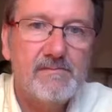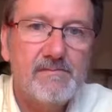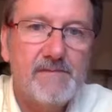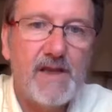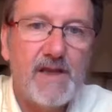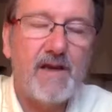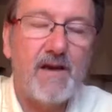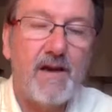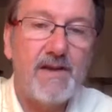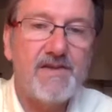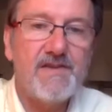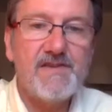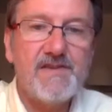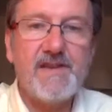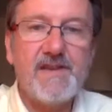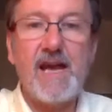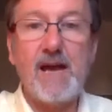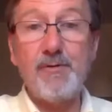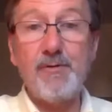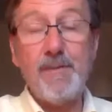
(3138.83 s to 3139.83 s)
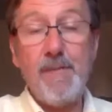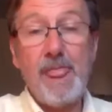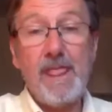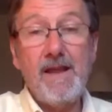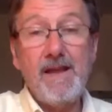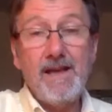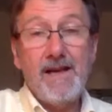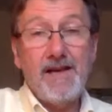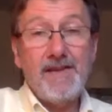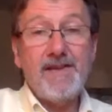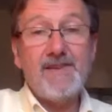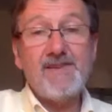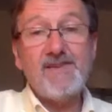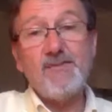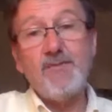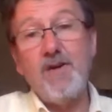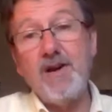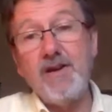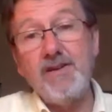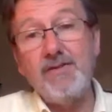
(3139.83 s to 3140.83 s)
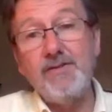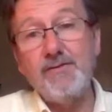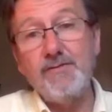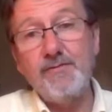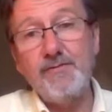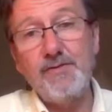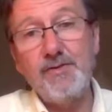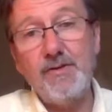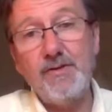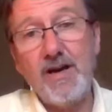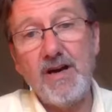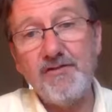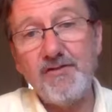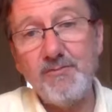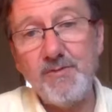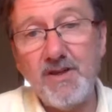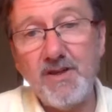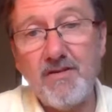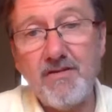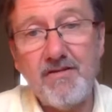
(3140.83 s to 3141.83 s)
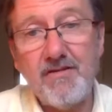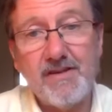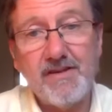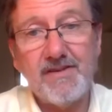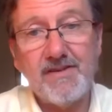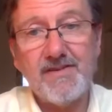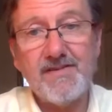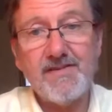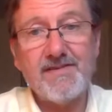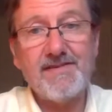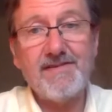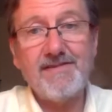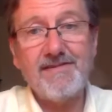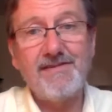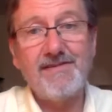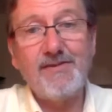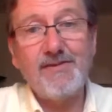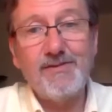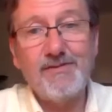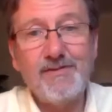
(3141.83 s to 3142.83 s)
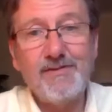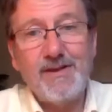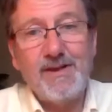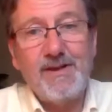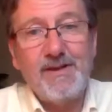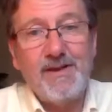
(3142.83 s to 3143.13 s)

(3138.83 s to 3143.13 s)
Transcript: yeah, it is a habit, and that's why you have to be curious, you know.